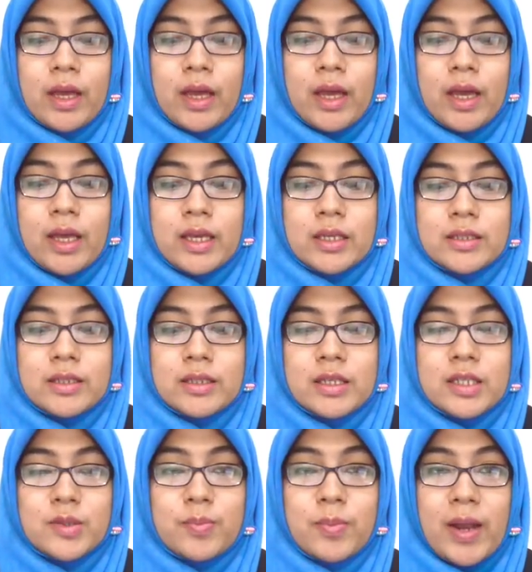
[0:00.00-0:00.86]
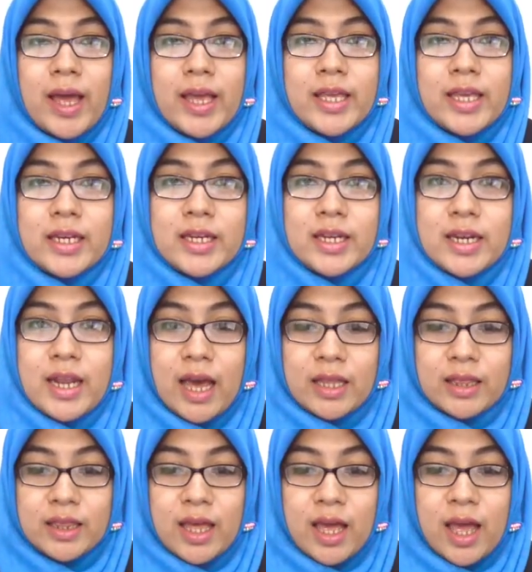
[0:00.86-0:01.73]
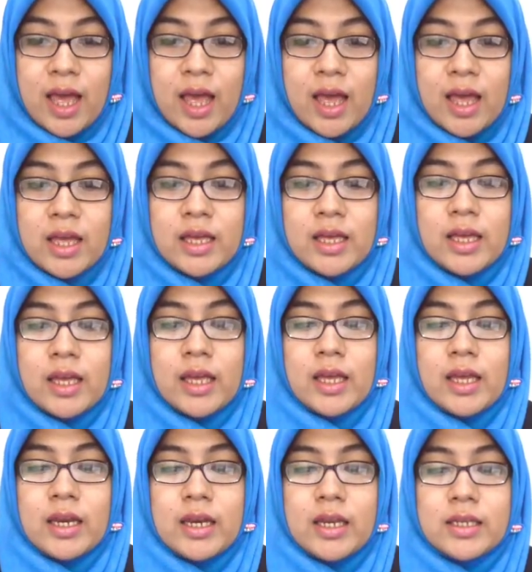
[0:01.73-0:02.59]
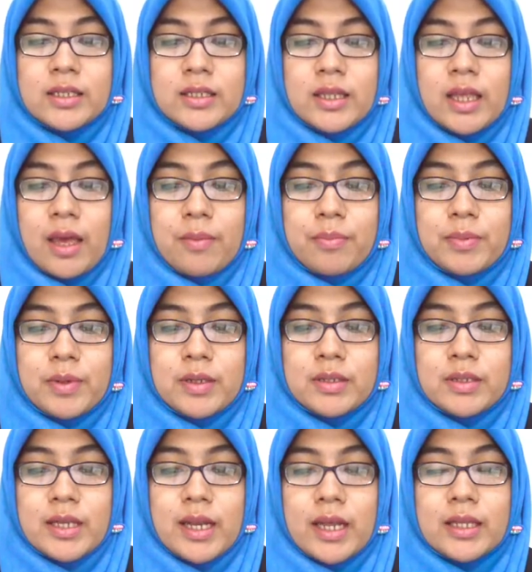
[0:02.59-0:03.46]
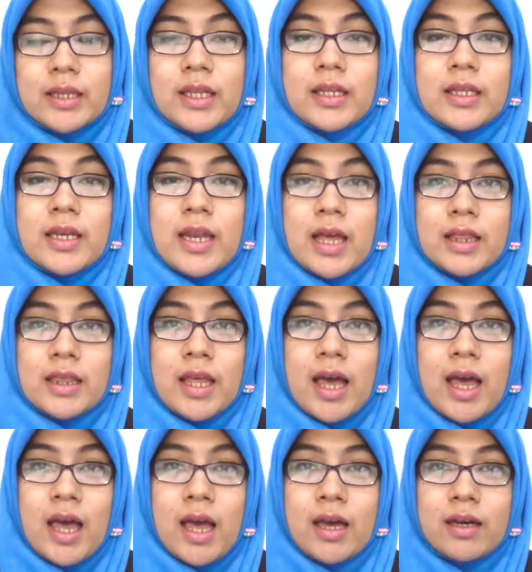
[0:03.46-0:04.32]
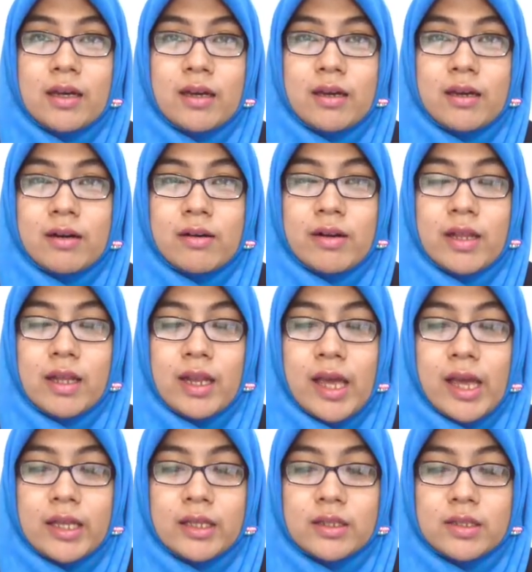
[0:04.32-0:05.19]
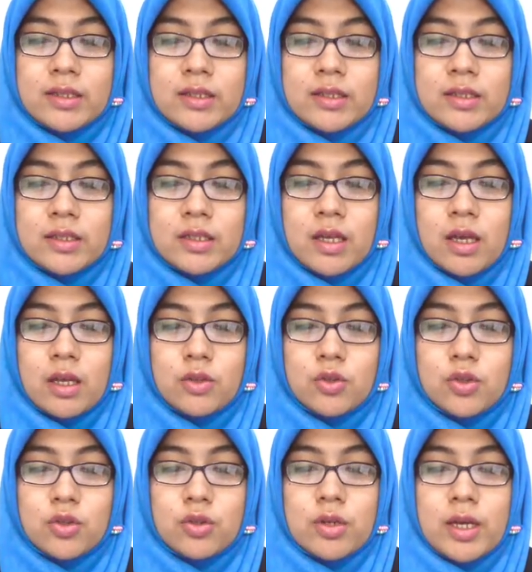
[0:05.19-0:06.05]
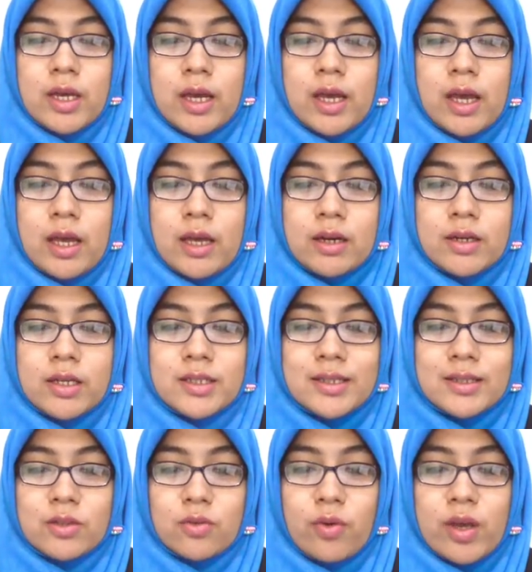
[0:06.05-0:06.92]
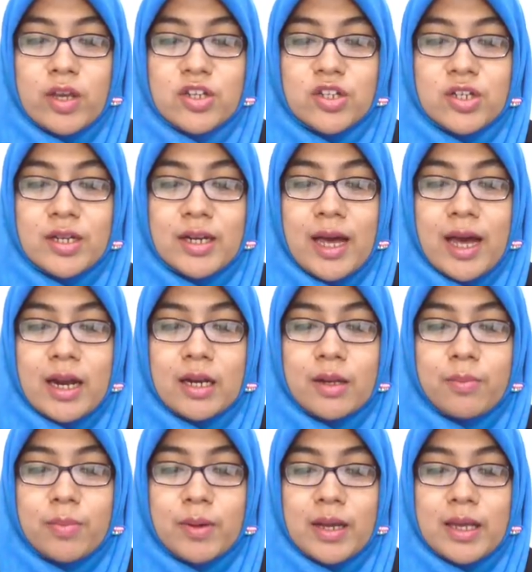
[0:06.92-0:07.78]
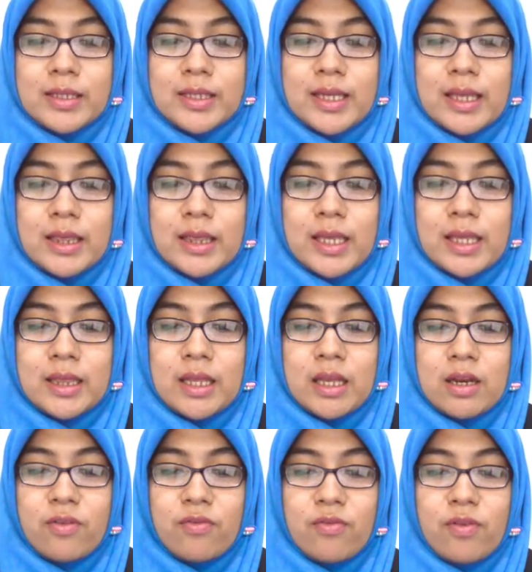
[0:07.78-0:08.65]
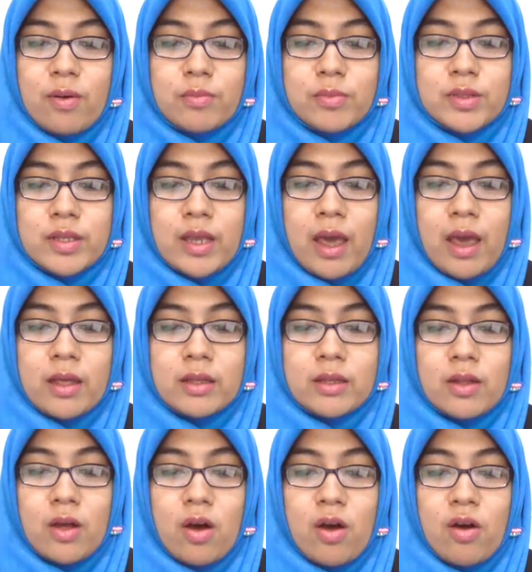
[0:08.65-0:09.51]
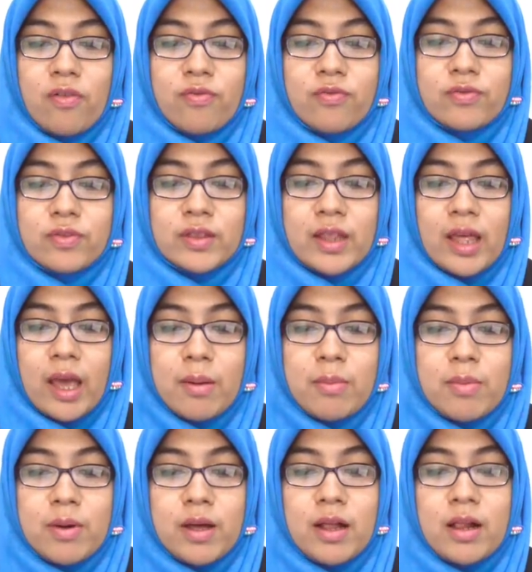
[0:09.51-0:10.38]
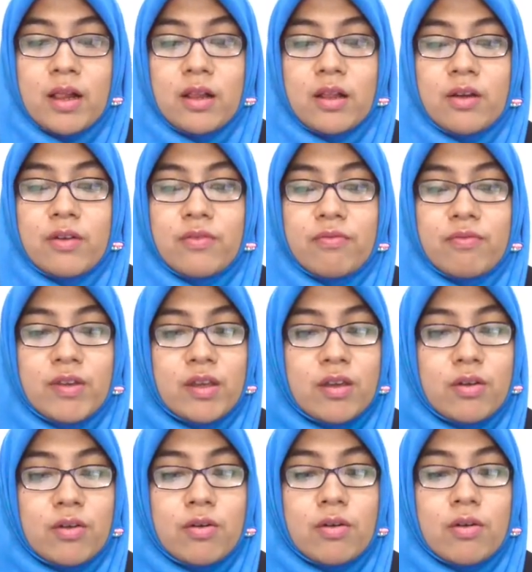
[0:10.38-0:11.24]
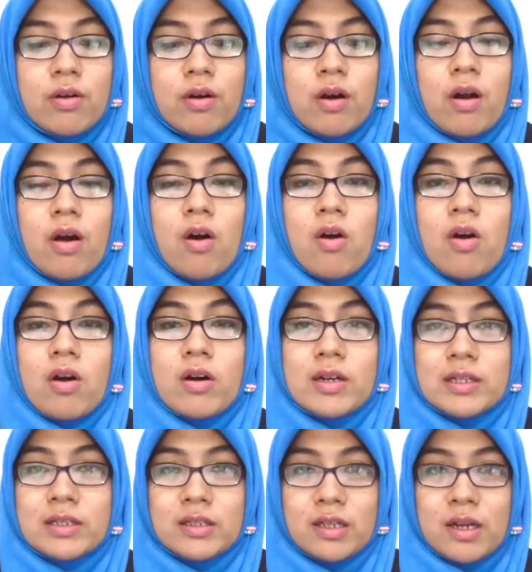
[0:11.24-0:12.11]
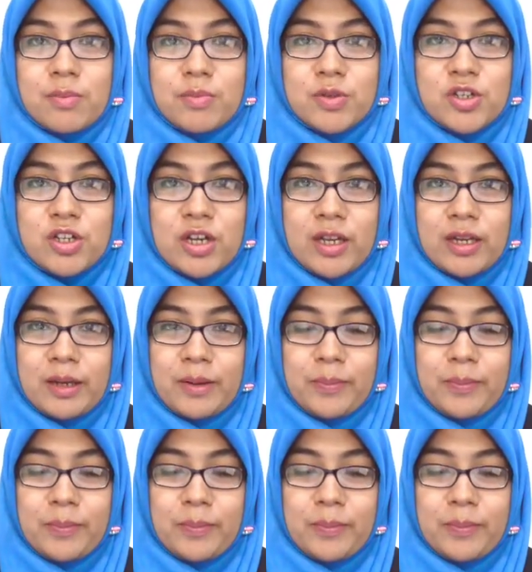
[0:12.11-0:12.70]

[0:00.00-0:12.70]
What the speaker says: is displaying the data. In this step, the selected data relates to the research question are represented in the form of table, figure, or description.